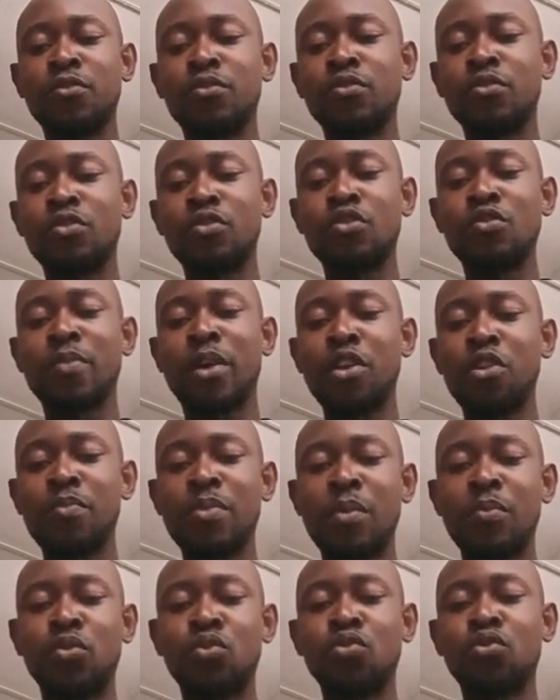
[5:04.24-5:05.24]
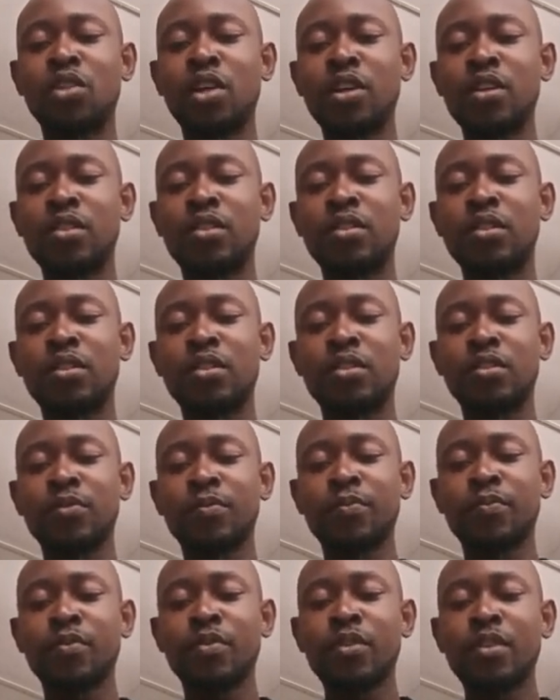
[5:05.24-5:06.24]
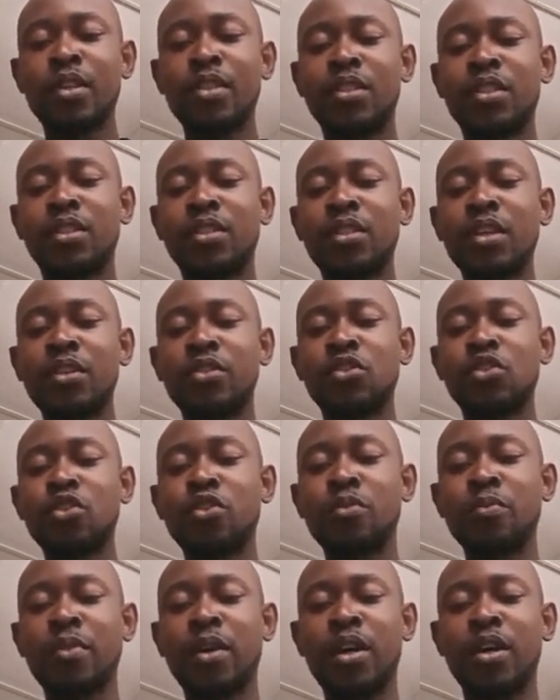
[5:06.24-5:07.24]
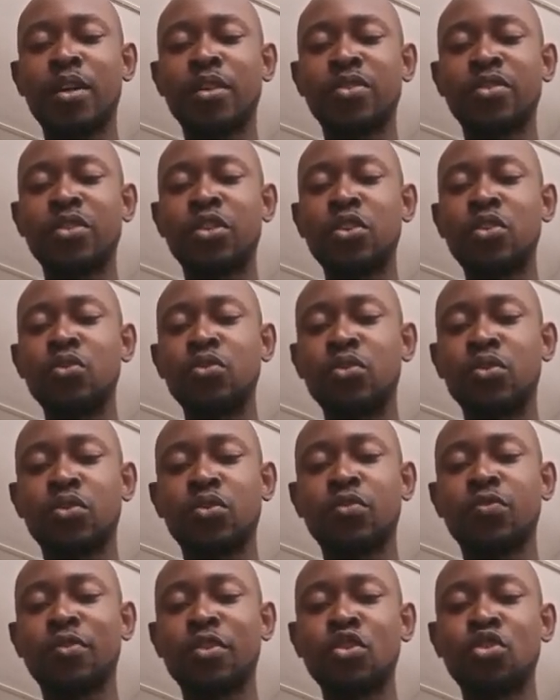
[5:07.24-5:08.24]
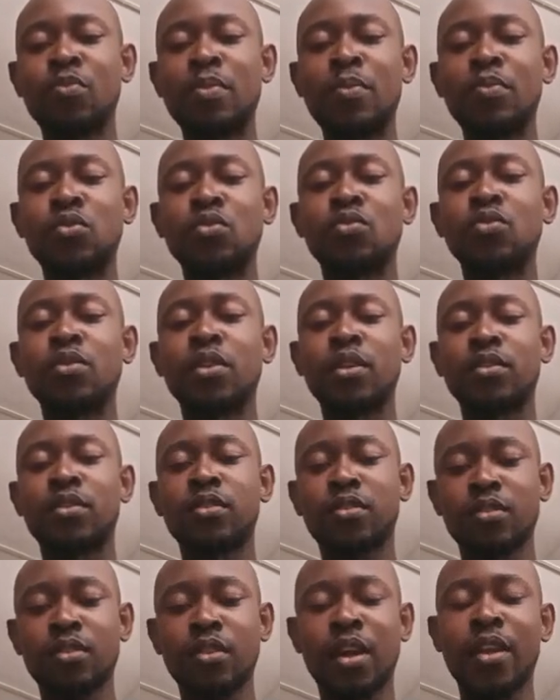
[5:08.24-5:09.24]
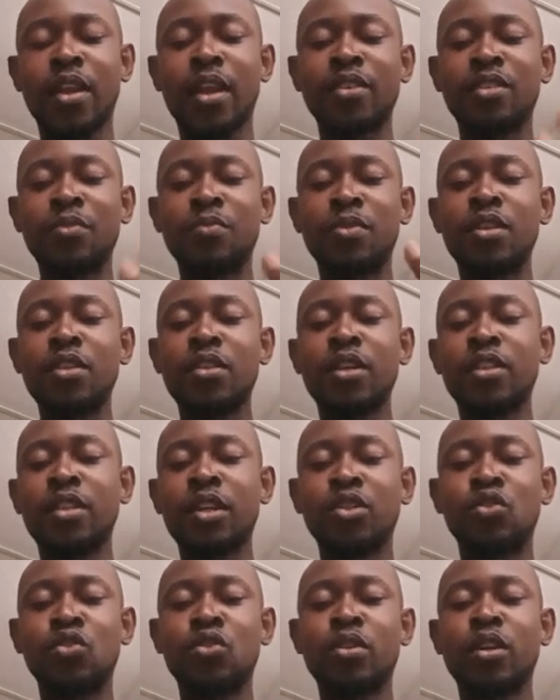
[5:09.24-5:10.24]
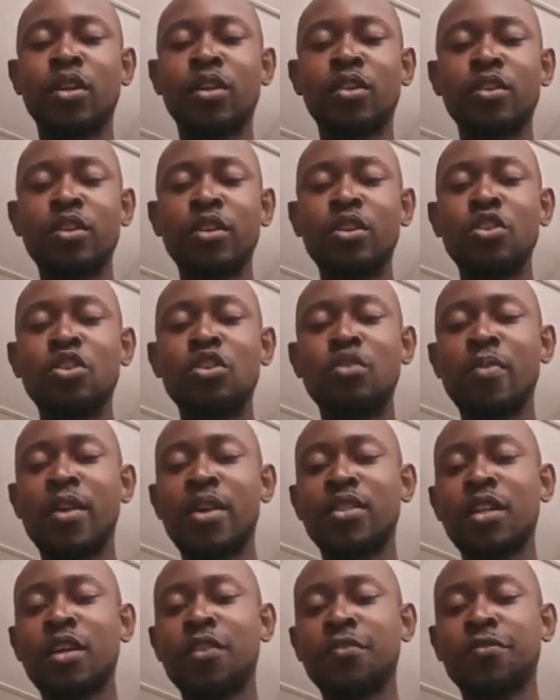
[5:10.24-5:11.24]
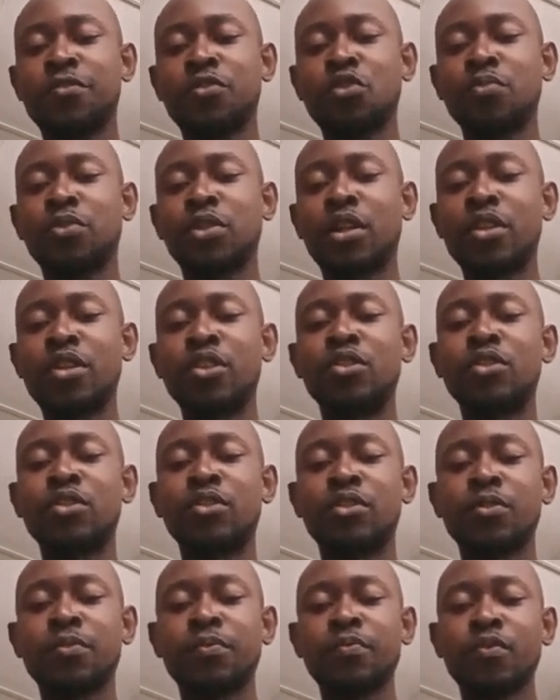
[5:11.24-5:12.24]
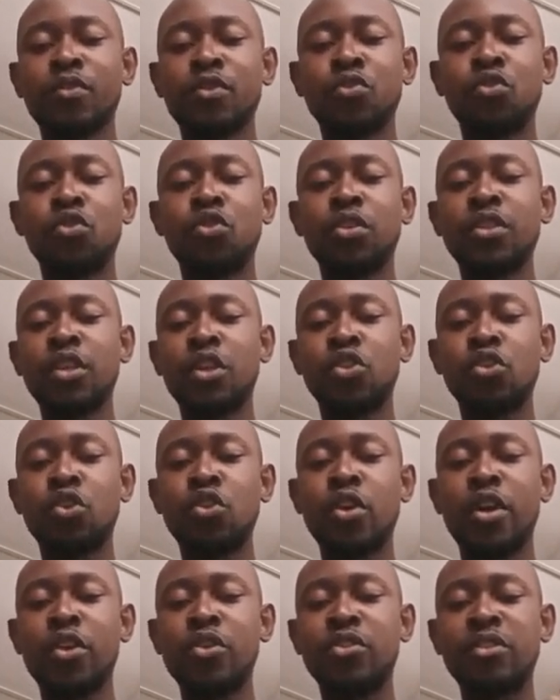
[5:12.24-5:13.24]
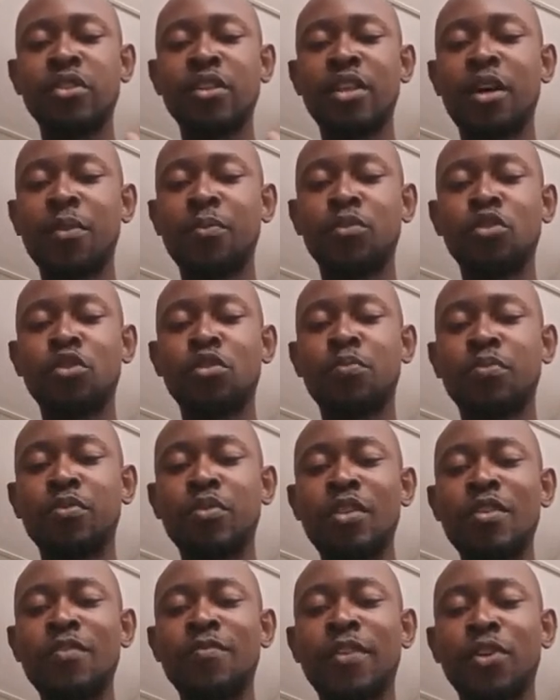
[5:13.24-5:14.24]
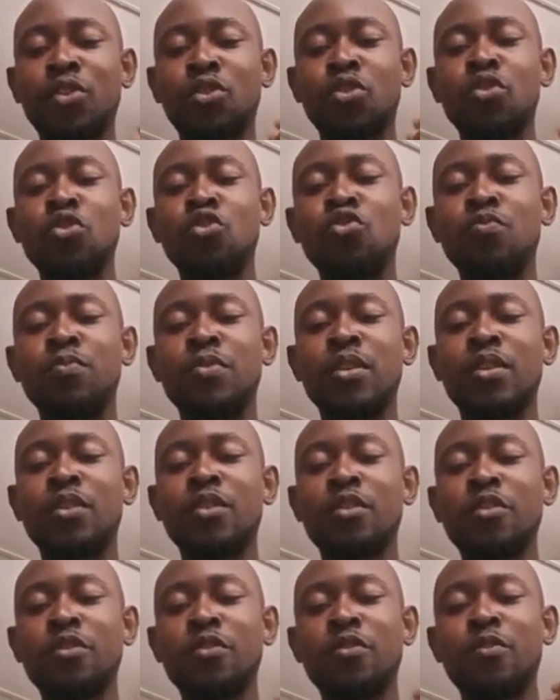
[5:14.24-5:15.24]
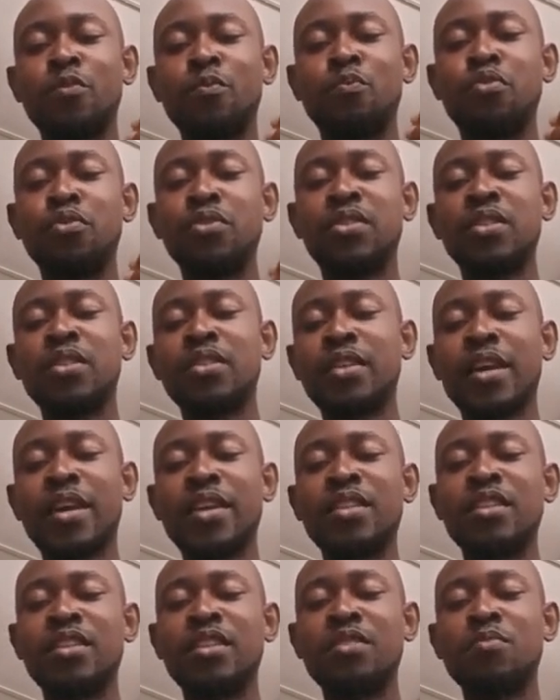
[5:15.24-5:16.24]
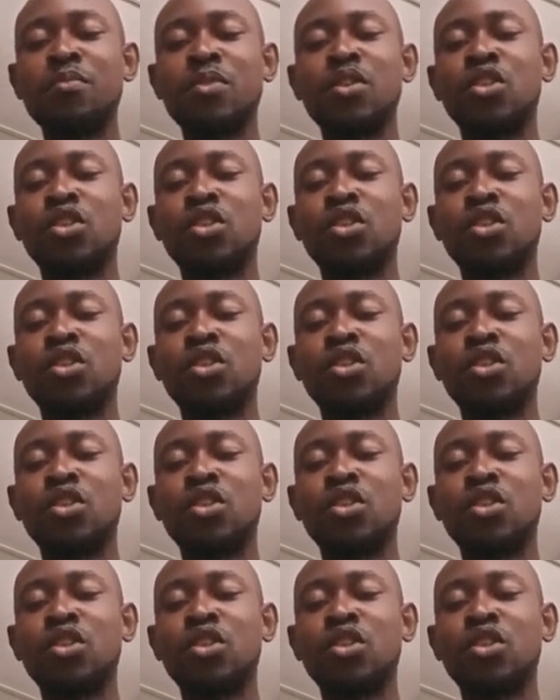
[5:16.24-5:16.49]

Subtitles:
you might not be able to drag it in. It takes some skills for you to be able to do that. And as a beginner that you are, you might have some challenges. So just ensure you are using a laptop if at all you'll be putting any image